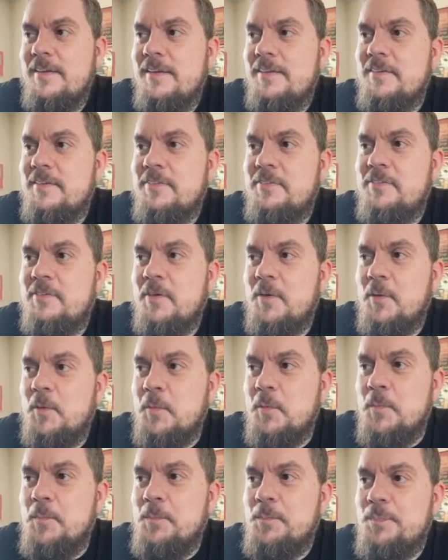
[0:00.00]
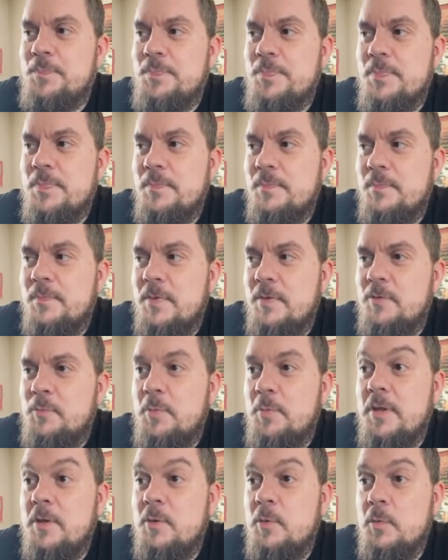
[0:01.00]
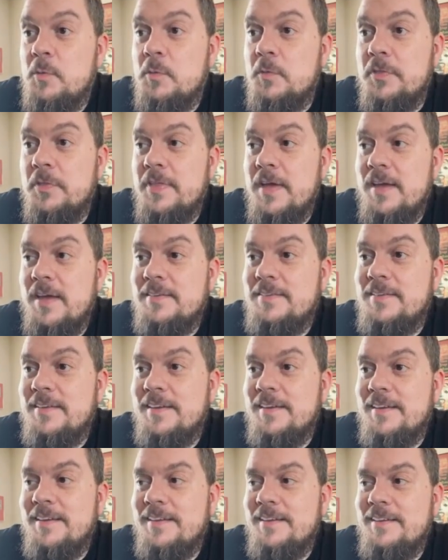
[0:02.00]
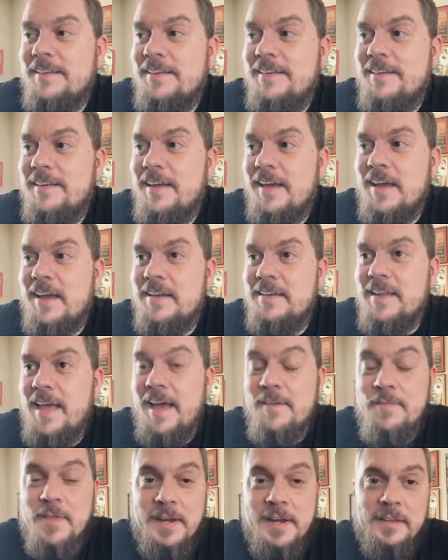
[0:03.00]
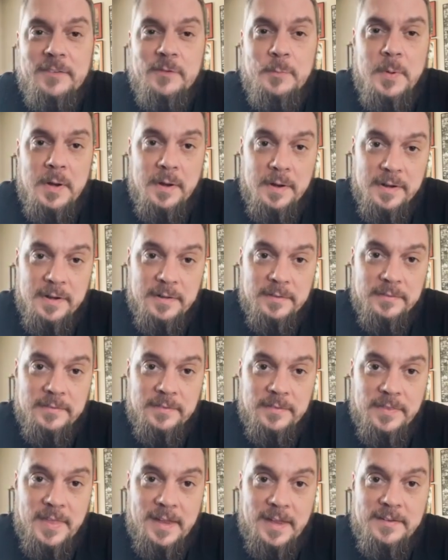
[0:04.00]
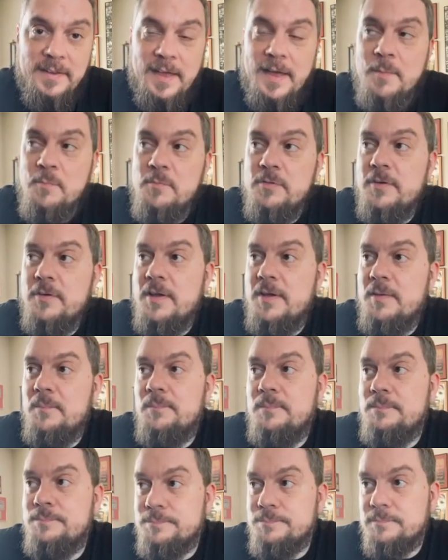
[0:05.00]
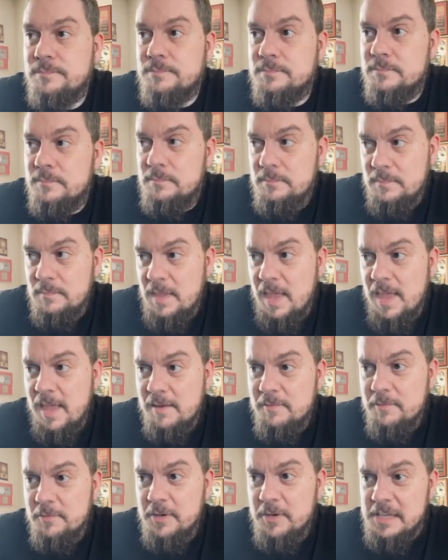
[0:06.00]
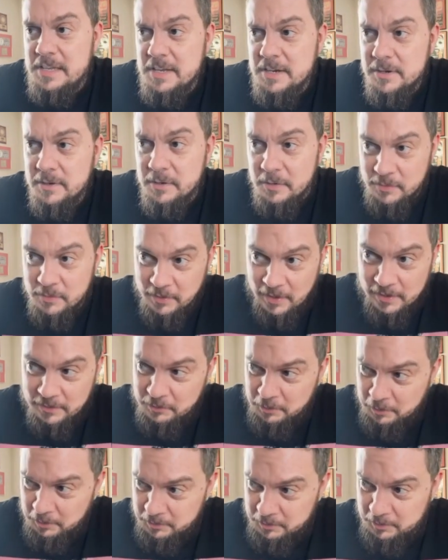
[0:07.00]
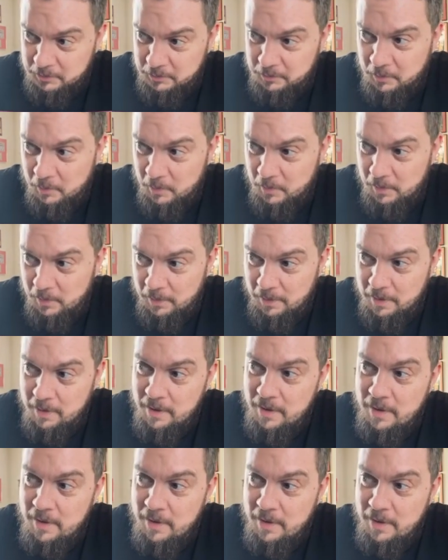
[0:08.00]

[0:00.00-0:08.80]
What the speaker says: So it's pretty cool that I got to have that experience in that time frame. And for years, I searched for